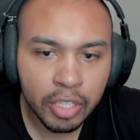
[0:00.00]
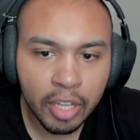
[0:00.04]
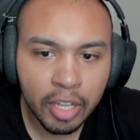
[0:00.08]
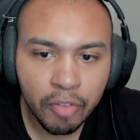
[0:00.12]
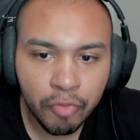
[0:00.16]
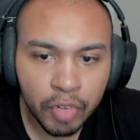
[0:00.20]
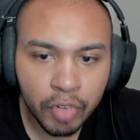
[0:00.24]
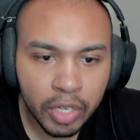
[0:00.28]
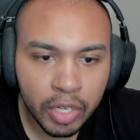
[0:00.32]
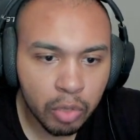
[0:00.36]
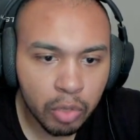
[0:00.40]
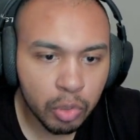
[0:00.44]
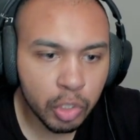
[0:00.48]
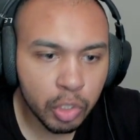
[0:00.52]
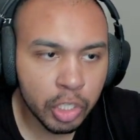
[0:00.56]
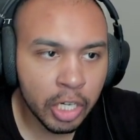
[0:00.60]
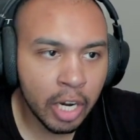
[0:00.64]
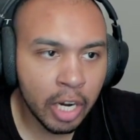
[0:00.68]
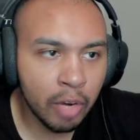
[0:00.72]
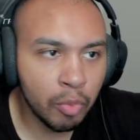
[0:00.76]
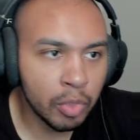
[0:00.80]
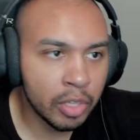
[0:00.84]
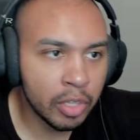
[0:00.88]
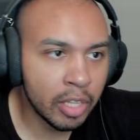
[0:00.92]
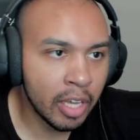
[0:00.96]
that video
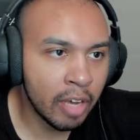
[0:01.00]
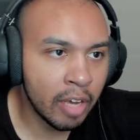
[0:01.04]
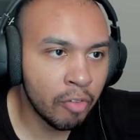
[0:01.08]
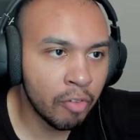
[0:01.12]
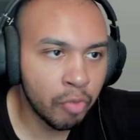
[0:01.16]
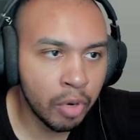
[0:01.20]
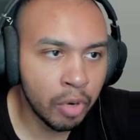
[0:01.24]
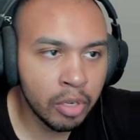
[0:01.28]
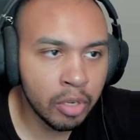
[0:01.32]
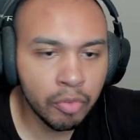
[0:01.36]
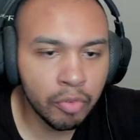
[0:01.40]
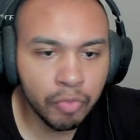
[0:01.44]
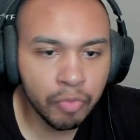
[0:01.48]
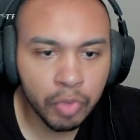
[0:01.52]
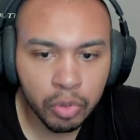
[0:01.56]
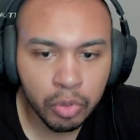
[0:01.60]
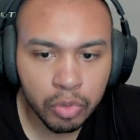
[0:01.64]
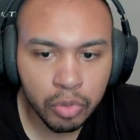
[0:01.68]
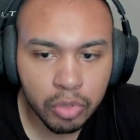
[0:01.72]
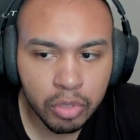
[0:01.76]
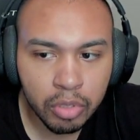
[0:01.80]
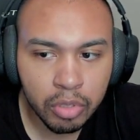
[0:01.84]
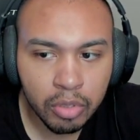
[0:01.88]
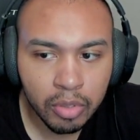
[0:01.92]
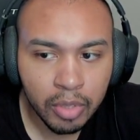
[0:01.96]
chat with that friend of
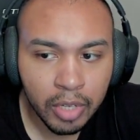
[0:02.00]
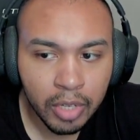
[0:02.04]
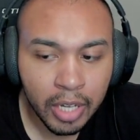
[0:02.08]
yours.